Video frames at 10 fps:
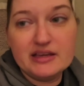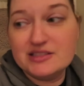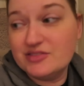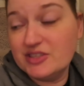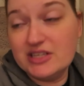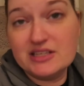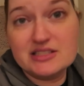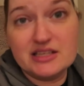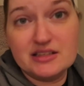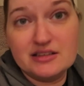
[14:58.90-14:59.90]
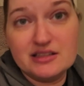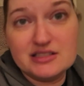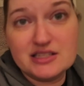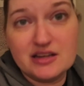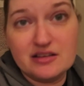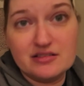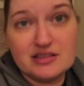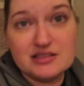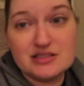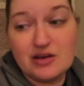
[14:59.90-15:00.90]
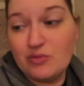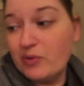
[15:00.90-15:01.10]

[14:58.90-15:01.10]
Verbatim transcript: He's very excited. His tail is a